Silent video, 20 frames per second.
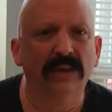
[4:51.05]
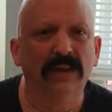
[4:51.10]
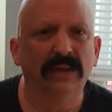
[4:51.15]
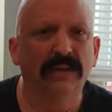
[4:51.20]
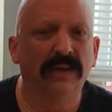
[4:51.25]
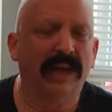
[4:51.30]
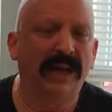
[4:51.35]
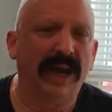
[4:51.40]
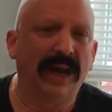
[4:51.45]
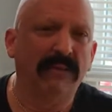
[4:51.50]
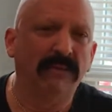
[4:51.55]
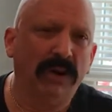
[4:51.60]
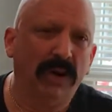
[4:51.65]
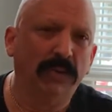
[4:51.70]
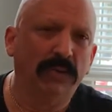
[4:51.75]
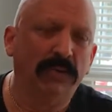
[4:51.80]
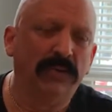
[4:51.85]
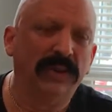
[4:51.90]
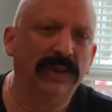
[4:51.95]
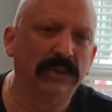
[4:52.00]
that have other
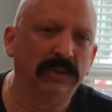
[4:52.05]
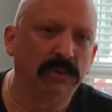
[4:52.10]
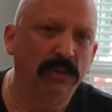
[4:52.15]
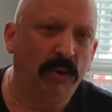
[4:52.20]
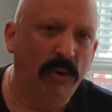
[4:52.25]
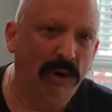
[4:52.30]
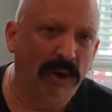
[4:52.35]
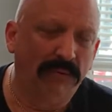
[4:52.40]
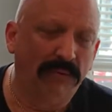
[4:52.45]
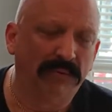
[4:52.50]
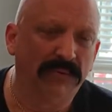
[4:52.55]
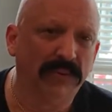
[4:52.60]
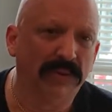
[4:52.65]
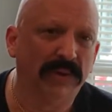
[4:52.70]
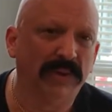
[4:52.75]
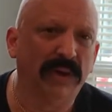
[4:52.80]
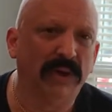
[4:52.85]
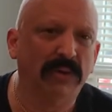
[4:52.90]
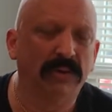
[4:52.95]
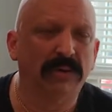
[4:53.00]
things to offer and
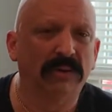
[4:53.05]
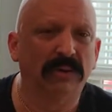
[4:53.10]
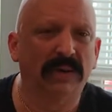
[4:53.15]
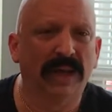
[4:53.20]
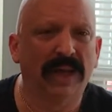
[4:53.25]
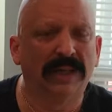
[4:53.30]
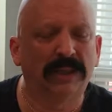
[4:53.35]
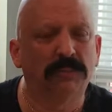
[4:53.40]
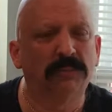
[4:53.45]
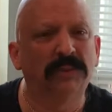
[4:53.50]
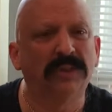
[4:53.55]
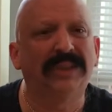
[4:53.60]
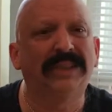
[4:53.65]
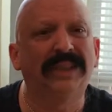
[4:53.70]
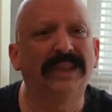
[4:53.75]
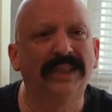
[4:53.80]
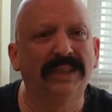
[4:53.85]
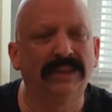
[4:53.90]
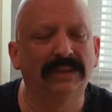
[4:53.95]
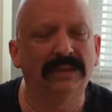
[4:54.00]
other
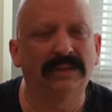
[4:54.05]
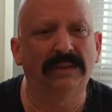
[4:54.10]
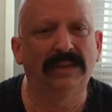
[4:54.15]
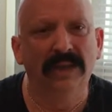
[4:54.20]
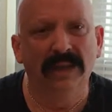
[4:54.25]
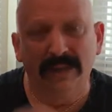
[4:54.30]
expertise